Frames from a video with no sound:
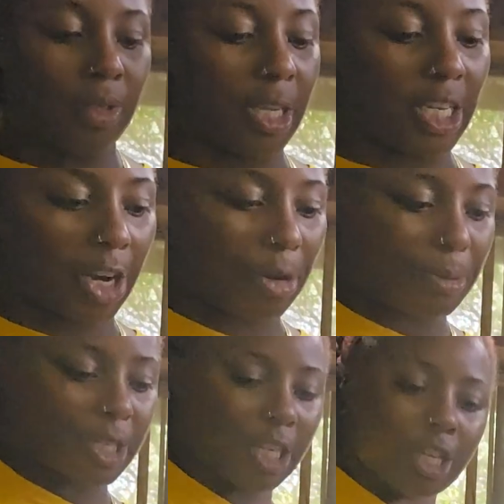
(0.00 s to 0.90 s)
Is there a
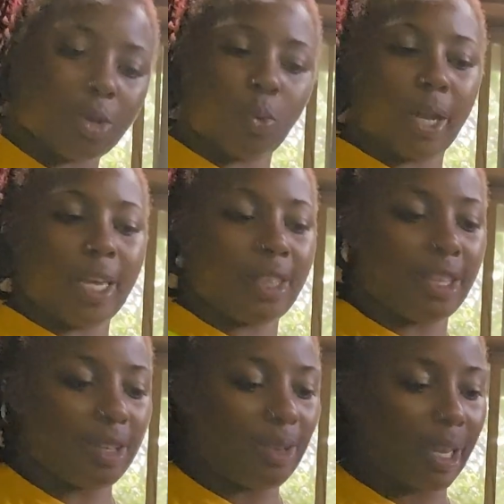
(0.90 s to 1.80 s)
particular way
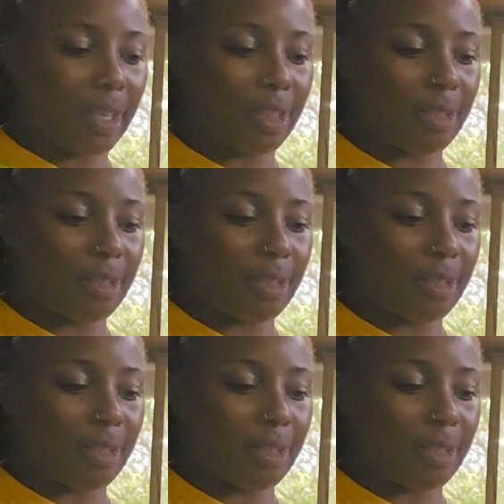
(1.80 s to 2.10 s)
that you like them?